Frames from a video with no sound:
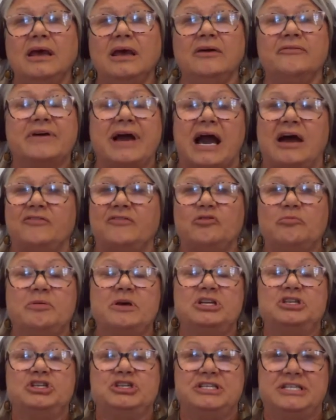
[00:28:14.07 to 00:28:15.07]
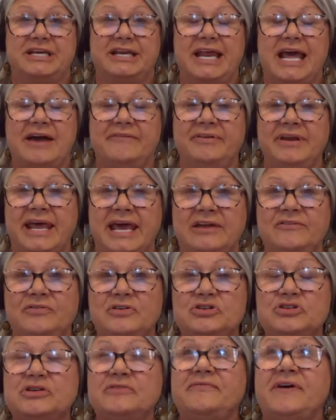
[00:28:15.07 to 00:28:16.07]
If God forbid you did have an
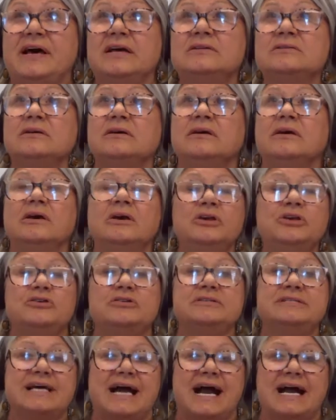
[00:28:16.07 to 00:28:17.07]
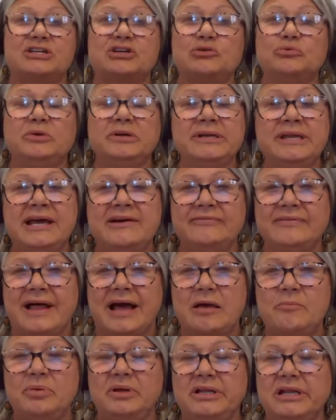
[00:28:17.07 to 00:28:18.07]
adverse event, your doctor wouldn't have
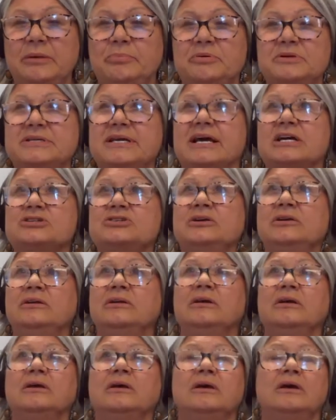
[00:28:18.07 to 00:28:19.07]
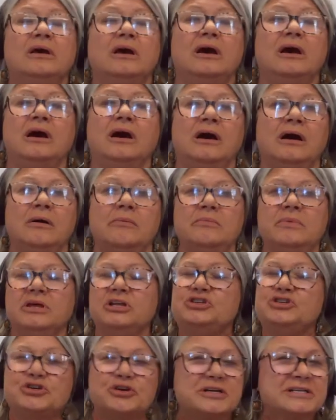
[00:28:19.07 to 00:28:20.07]
liability protection.
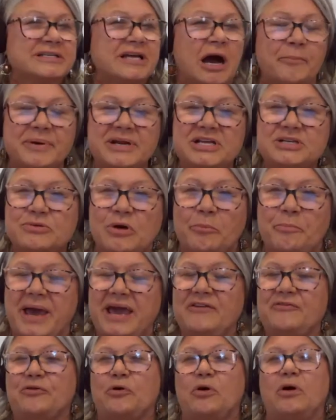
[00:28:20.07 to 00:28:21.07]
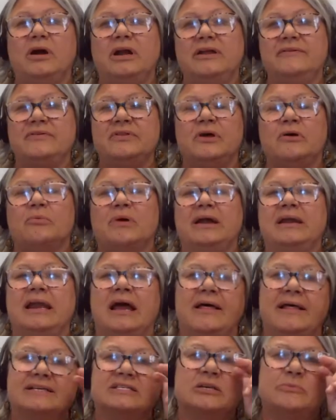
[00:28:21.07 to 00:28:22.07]
Insurance companies won't pay for it, even though right
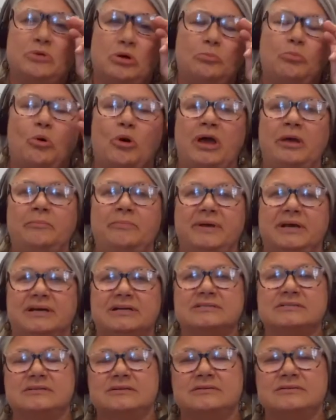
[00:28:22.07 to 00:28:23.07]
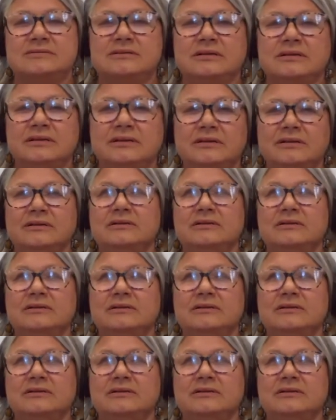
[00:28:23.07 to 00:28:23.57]
now that's a moot point because there's